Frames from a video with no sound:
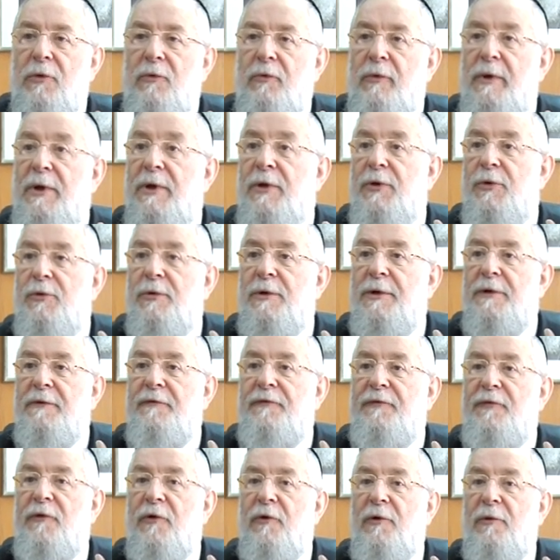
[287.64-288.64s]
were
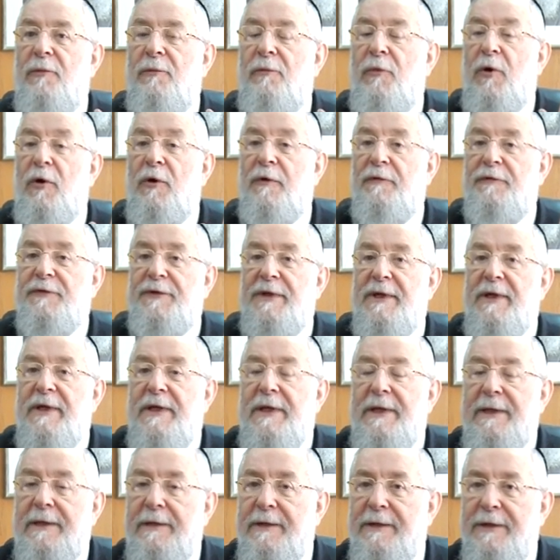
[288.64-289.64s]
uniform of the
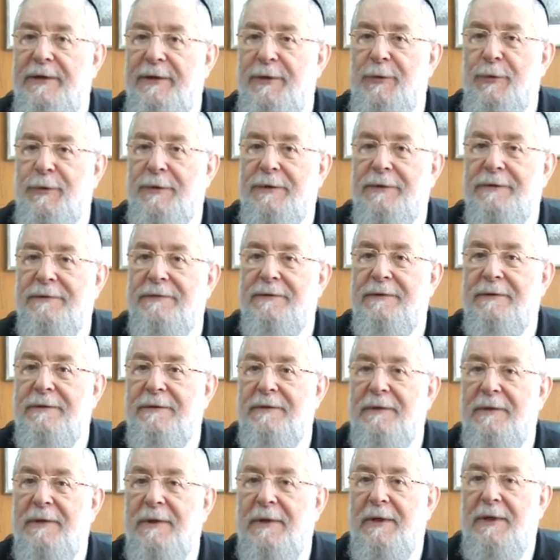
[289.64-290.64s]
Hitlerjugend.
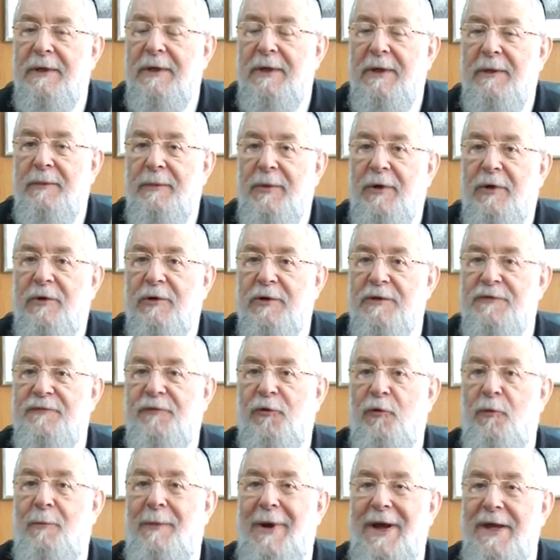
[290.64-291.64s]
Because
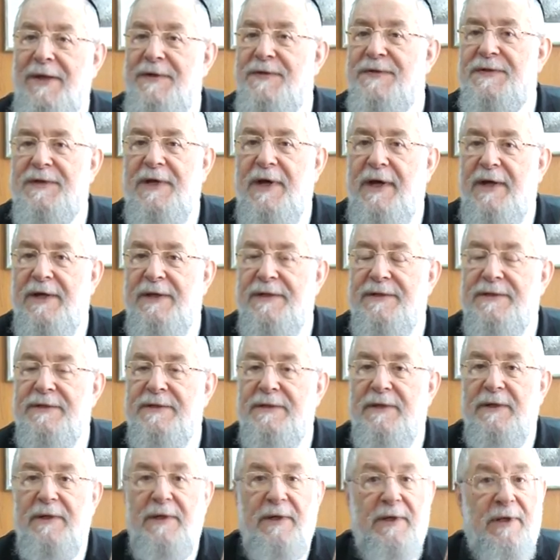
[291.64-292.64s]
for my
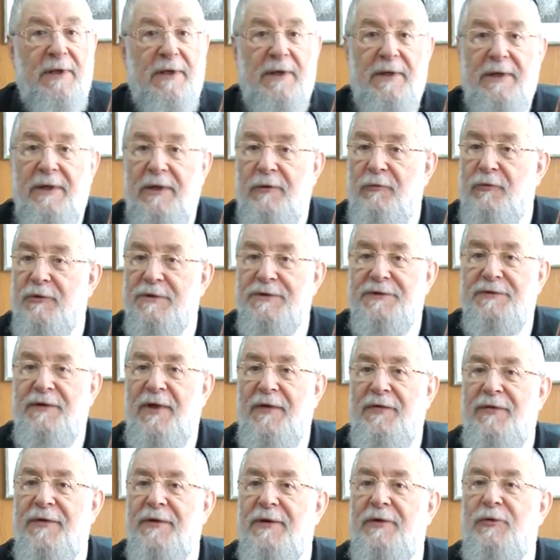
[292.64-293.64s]
size, there was
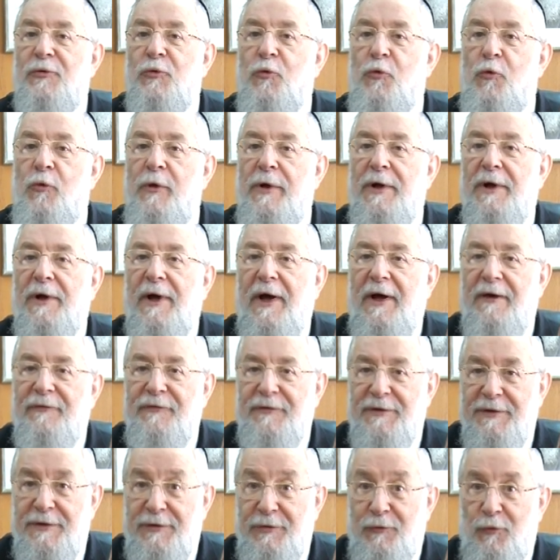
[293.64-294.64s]
nothing to wear
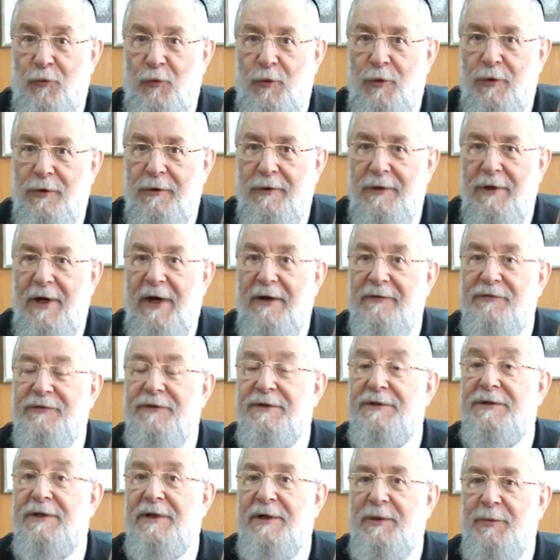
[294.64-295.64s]
after the war,
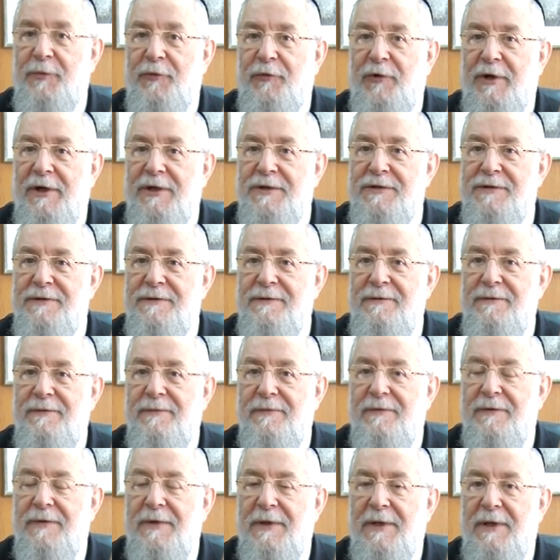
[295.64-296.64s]
after the liberation.
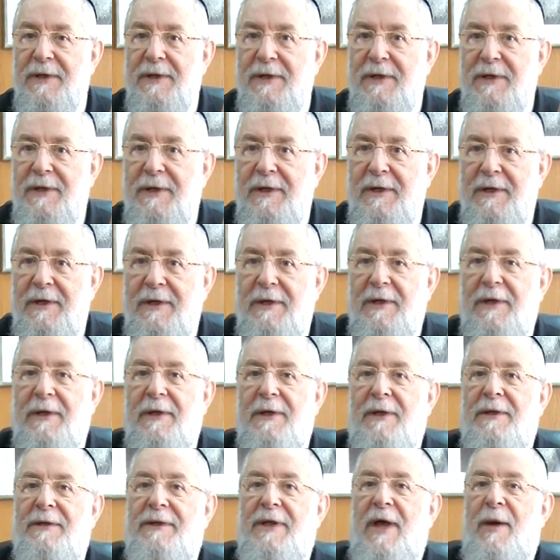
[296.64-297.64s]

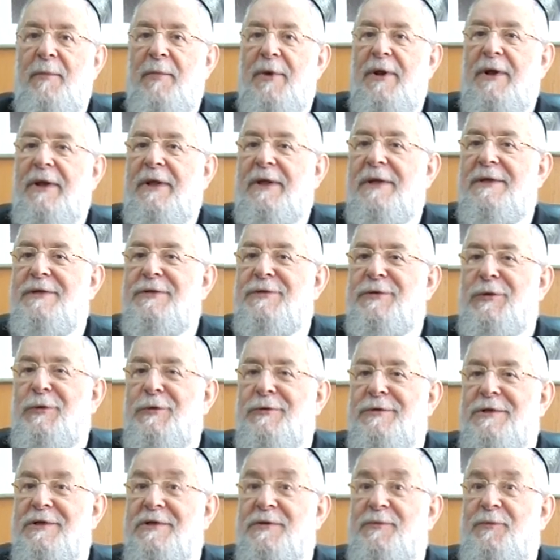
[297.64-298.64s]
The American
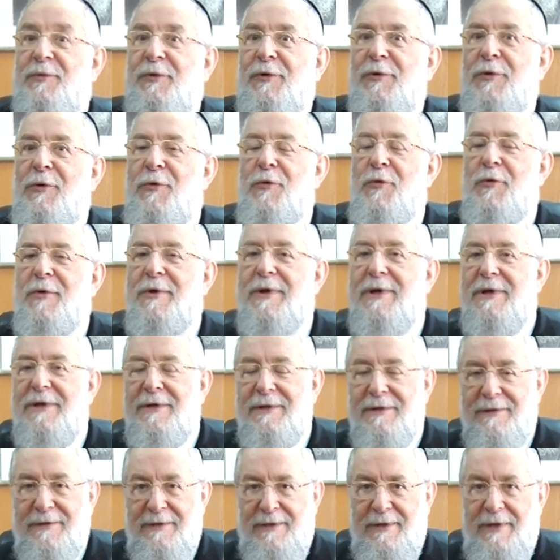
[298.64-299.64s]
soldiers broke
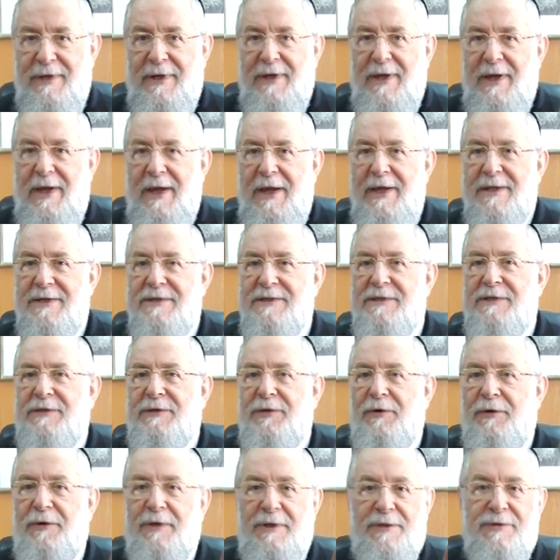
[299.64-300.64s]
a
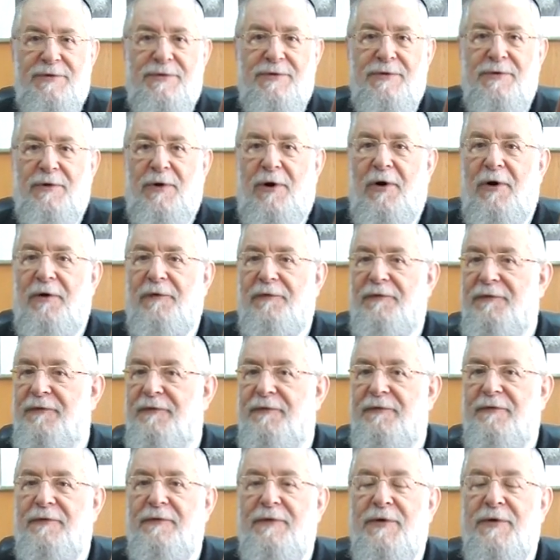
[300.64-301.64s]
storage of